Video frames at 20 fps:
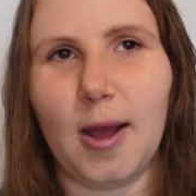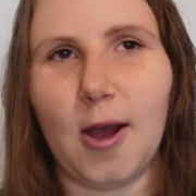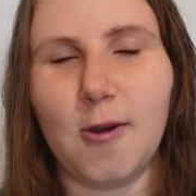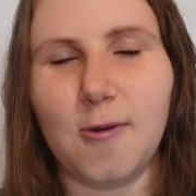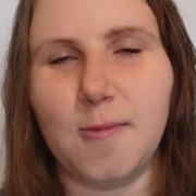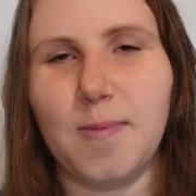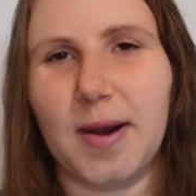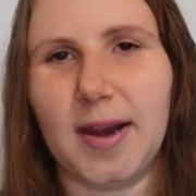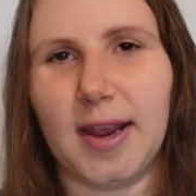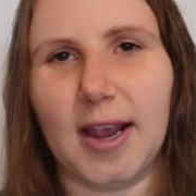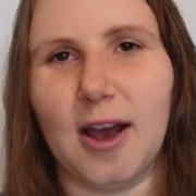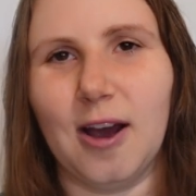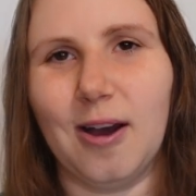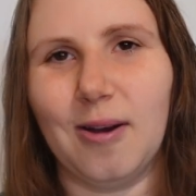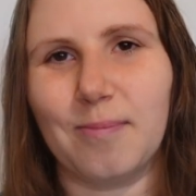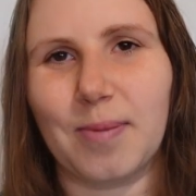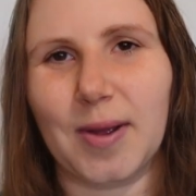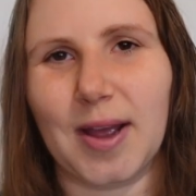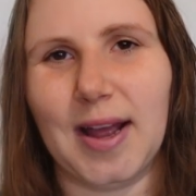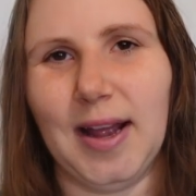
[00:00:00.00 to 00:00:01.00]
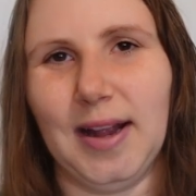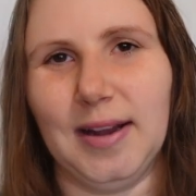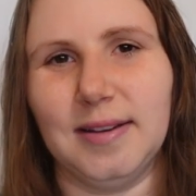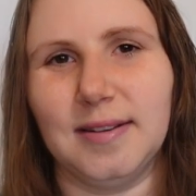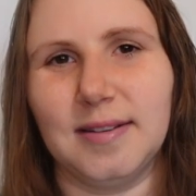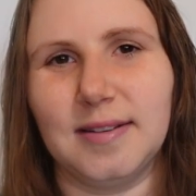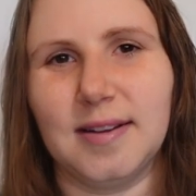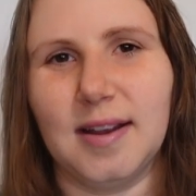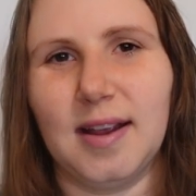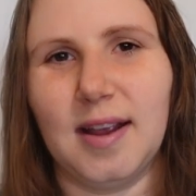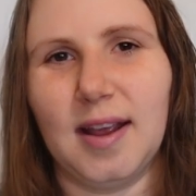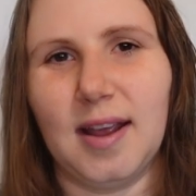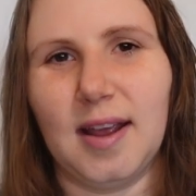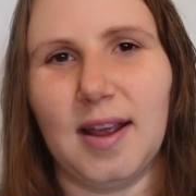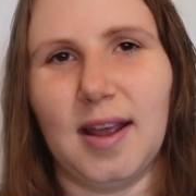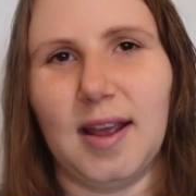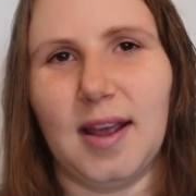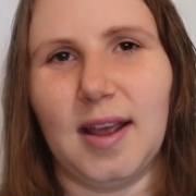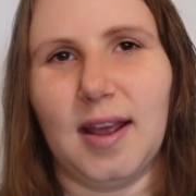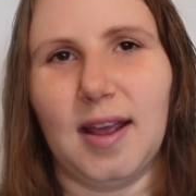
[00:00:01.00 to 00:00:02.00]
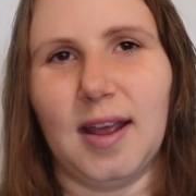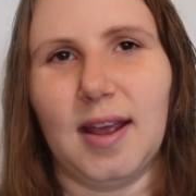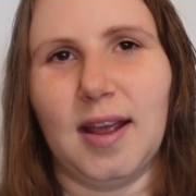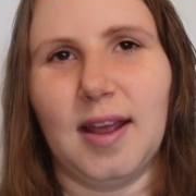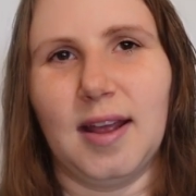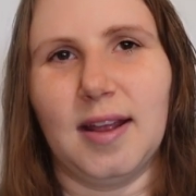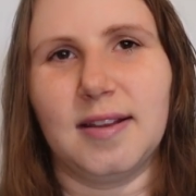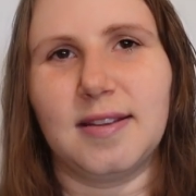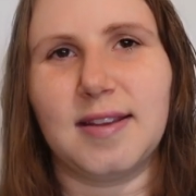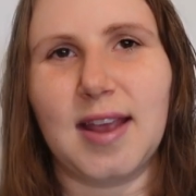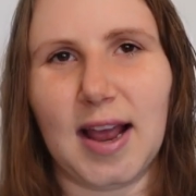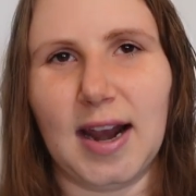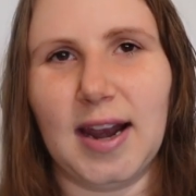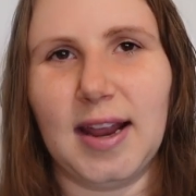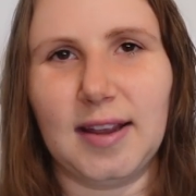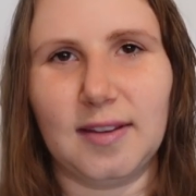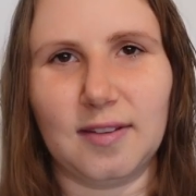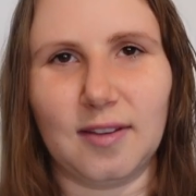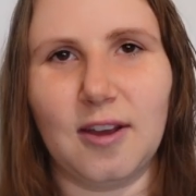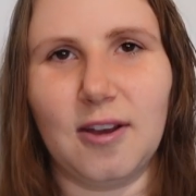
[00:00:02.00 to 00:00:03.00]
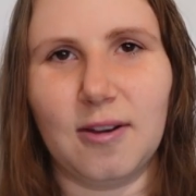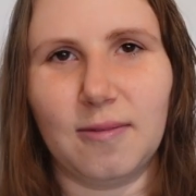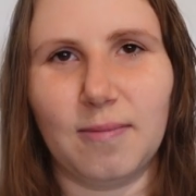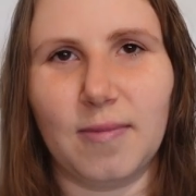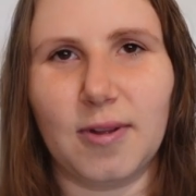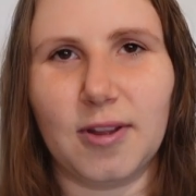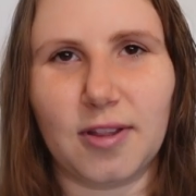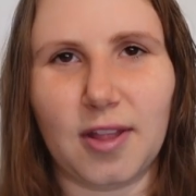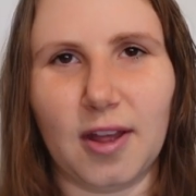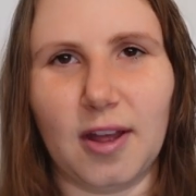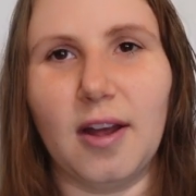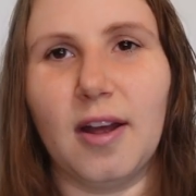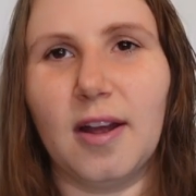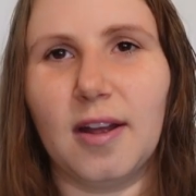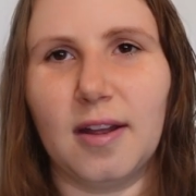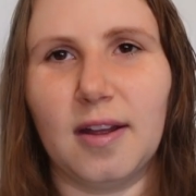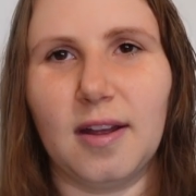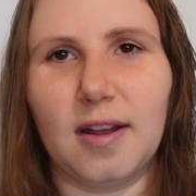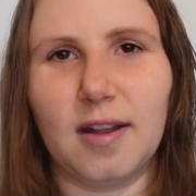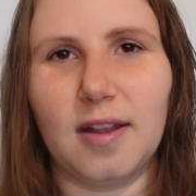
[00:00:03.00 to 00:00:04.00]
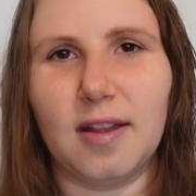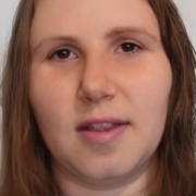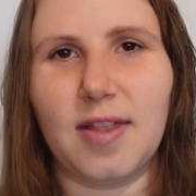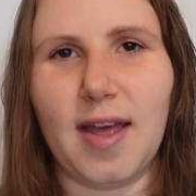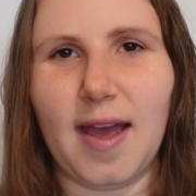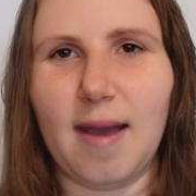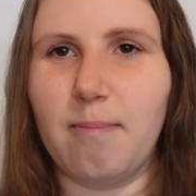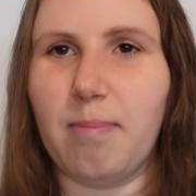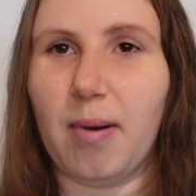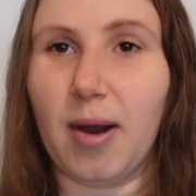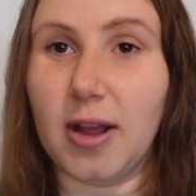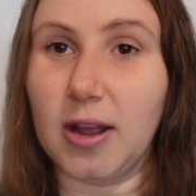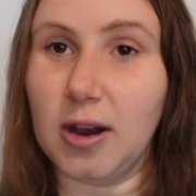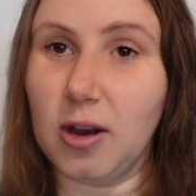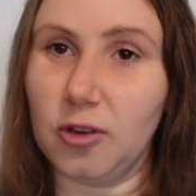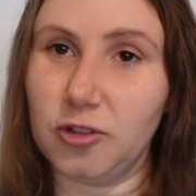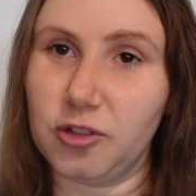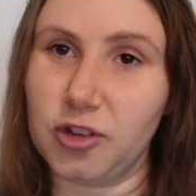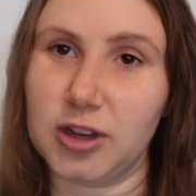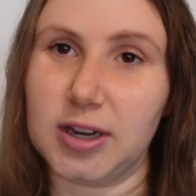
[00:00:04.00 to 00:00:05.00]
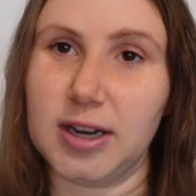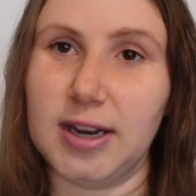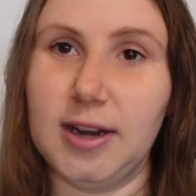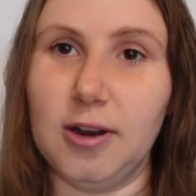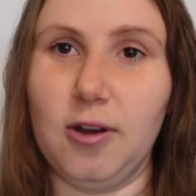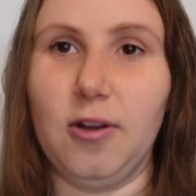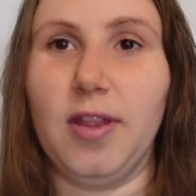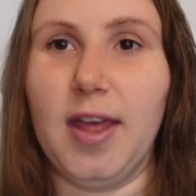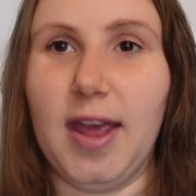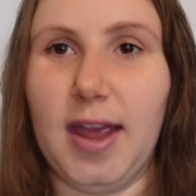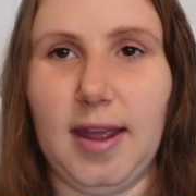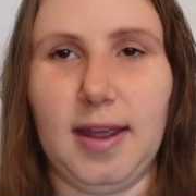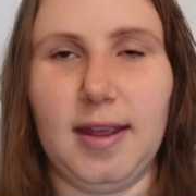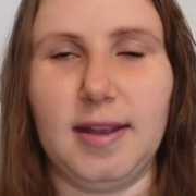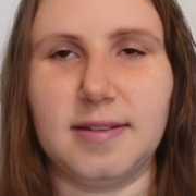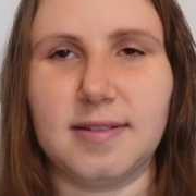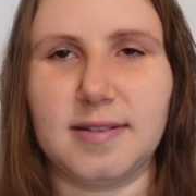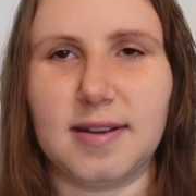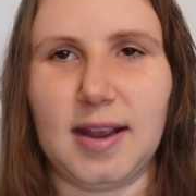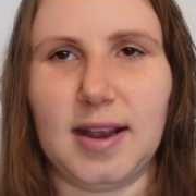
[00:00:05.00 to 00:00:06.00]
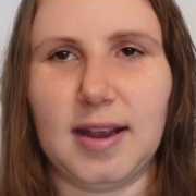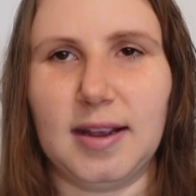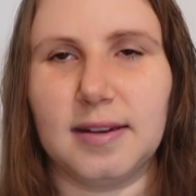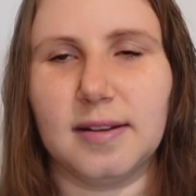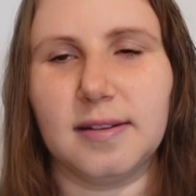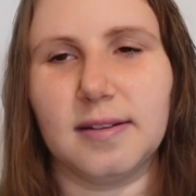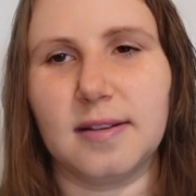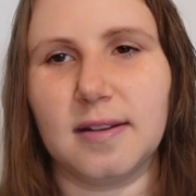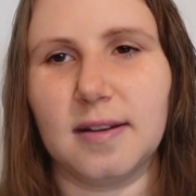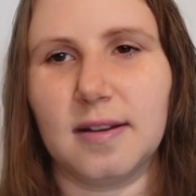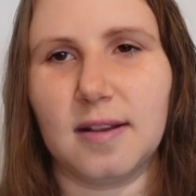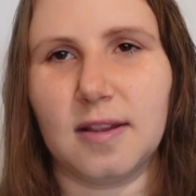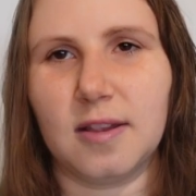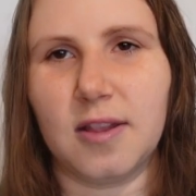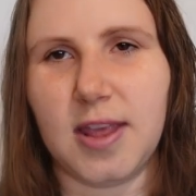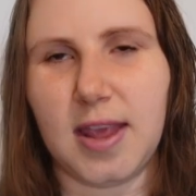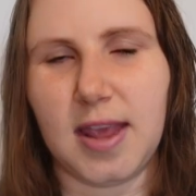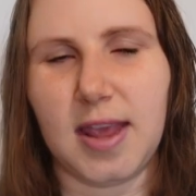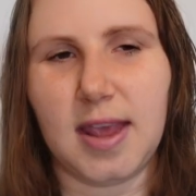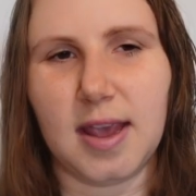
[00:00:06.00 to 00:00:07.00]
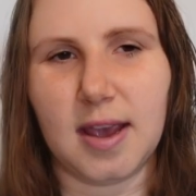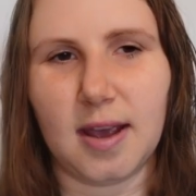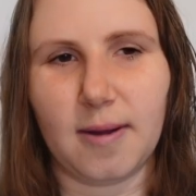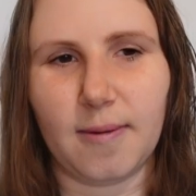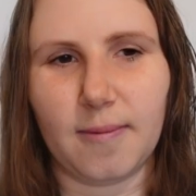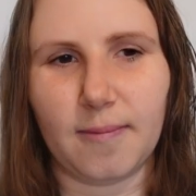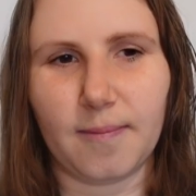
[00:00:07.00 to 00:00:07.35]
opening up and telling them that they're biologically not theirs, and the